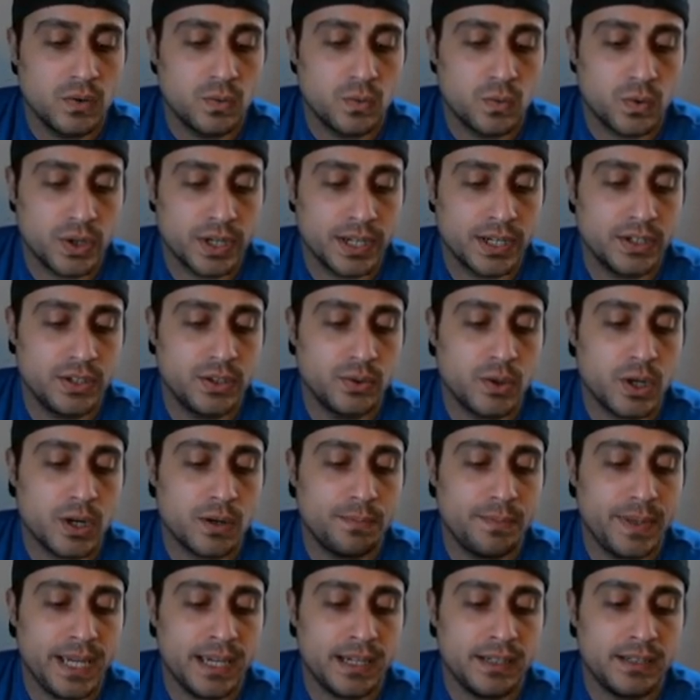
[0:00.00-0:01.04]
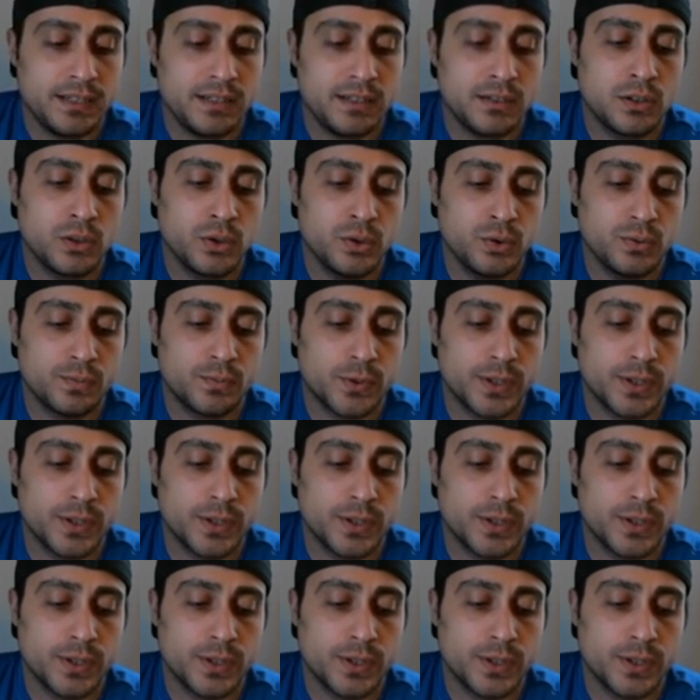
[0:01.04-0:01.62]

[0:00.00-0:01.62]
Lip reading: We're going to do our banded glute